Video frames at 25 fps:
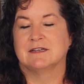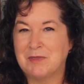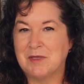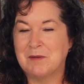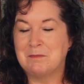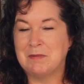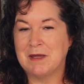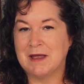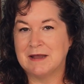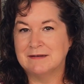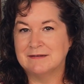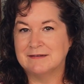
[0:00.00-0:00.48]
The
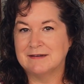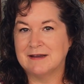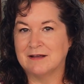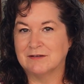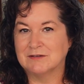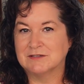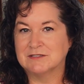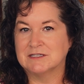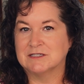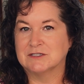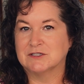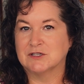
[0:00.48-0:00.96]

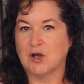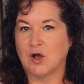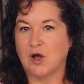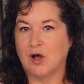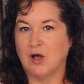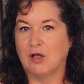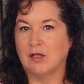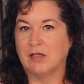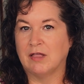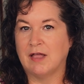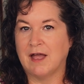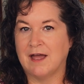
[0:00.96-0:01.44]
penthouses
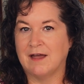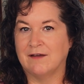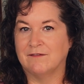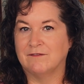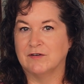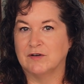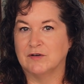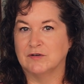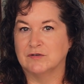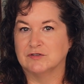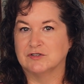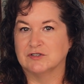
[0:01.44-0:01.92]
all
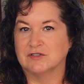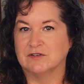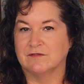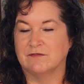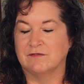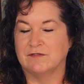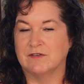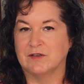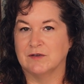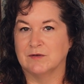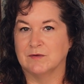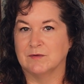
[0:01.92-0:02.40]
have ocean
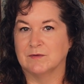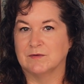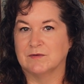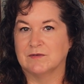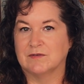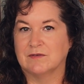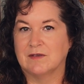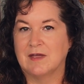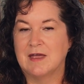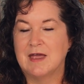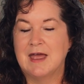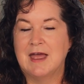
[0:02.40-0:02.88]

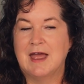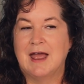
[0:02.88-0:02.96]
views.